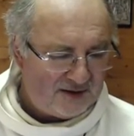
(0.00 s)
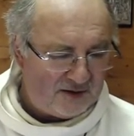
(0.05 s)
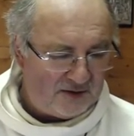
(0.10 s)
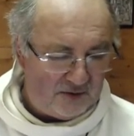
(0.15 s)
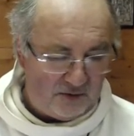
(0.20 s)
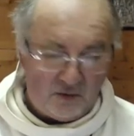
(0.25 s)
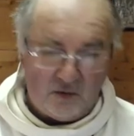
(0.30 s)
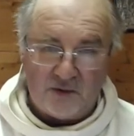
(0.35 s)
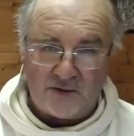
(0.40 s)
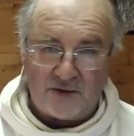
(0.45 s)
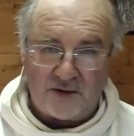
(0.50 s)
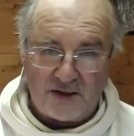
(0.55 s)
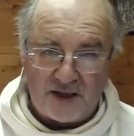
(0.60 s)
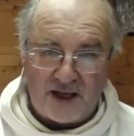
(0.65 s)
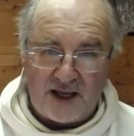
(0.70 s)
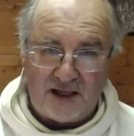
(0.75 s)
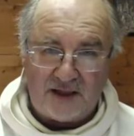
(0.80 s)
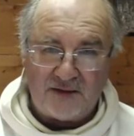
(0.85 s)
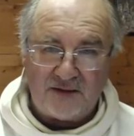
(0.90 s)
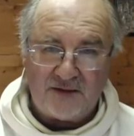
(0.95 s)
Yours are the
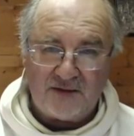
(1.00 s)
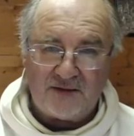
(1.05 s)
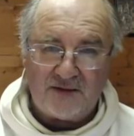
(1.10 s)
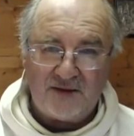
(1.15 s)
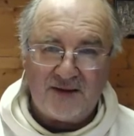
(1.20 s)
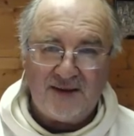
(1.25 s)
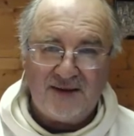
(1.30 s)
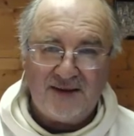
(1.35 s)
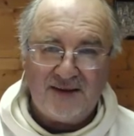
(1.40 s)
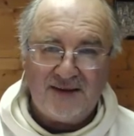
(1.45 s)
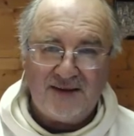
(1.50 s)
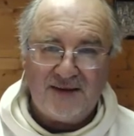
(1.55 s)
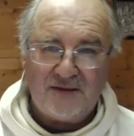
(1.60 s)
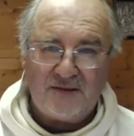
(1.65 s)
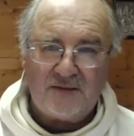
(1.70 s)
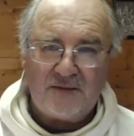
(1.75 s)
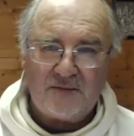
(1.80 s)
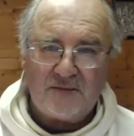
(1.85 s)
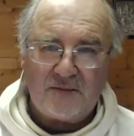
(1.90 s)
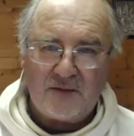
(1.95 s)
hands.
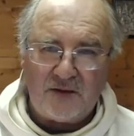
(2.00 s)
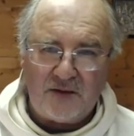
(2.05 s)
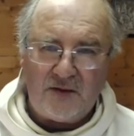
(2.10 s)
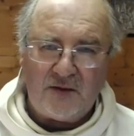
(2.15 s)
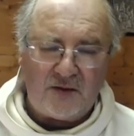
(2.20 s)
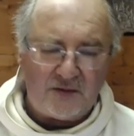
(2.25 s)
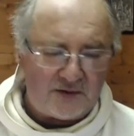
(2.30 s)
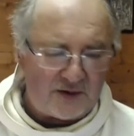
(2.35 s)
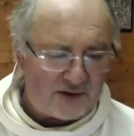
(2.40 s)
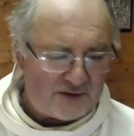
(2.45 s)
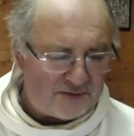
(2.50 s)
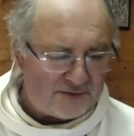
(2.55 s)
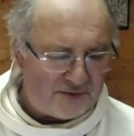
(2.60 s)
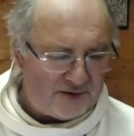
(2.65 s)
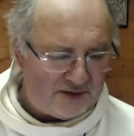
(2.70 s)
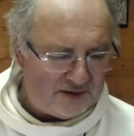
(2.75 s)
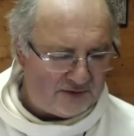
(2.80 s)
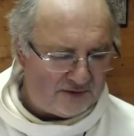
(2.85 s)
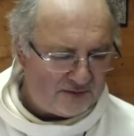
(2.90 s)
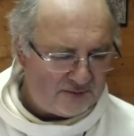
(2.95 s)
Yours are the
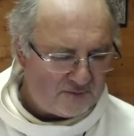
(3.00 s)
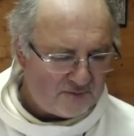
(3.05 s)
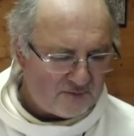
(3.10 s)
feet.